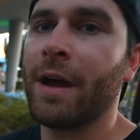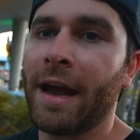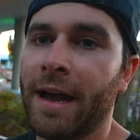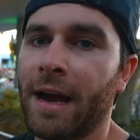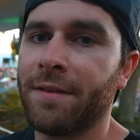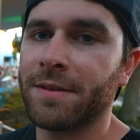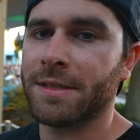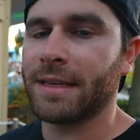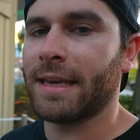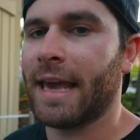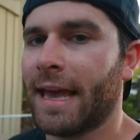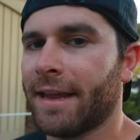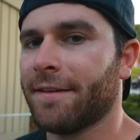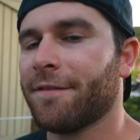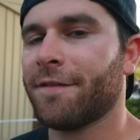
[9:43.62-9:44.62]
I obviously
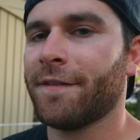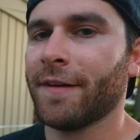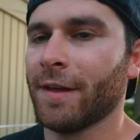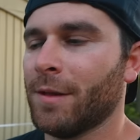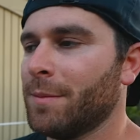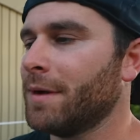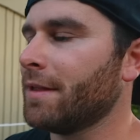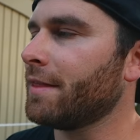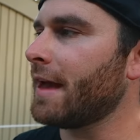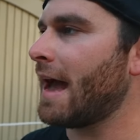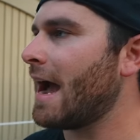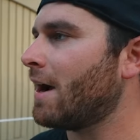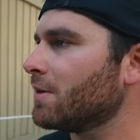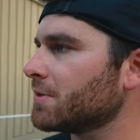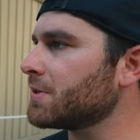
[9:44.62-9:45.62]
can't film the
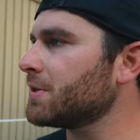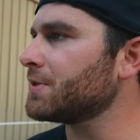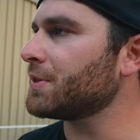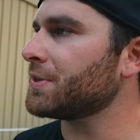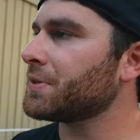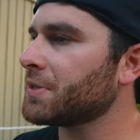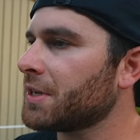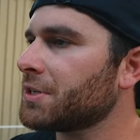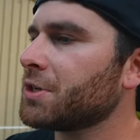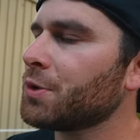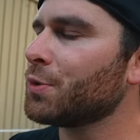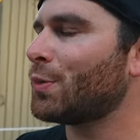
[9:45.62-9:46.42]
houses. It's such a